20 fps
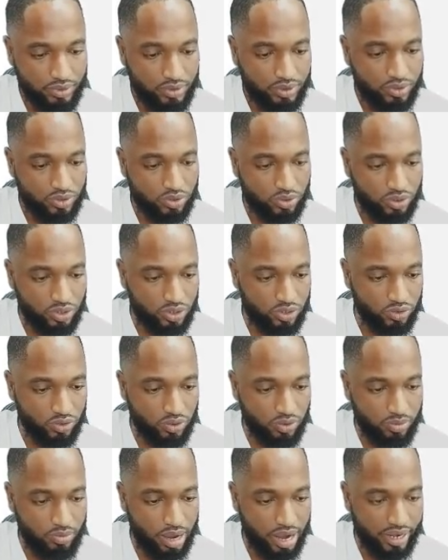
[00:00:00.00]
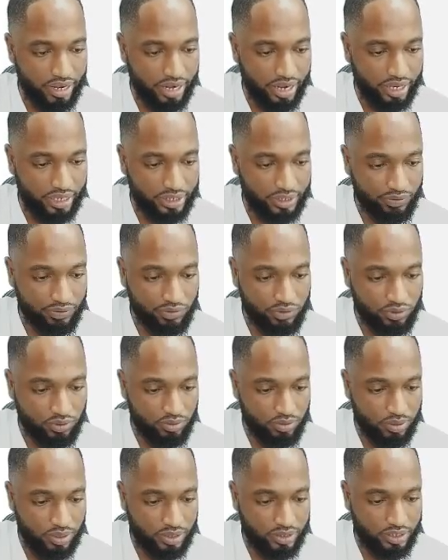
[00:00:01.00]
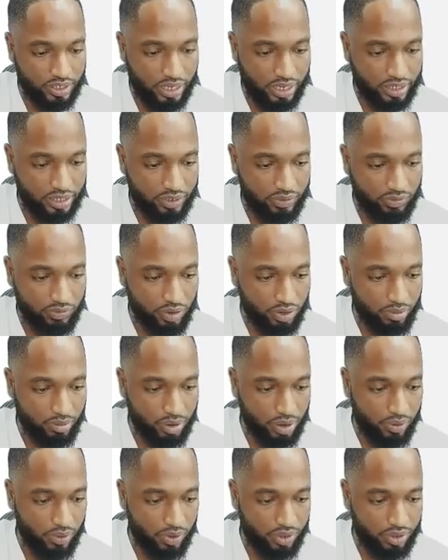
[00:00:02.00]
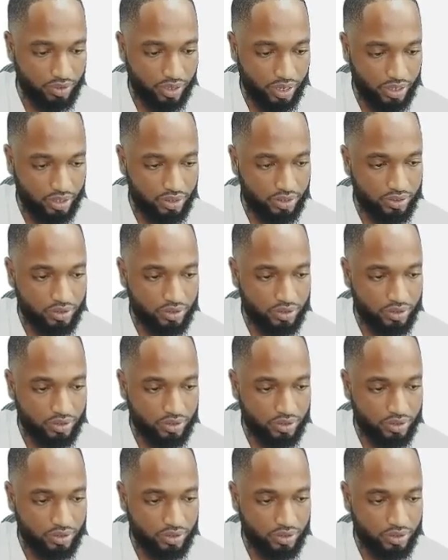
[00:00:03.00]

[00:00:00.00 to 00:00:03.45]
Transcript: So 0 by negative 2 plus negative 1 by 1, right?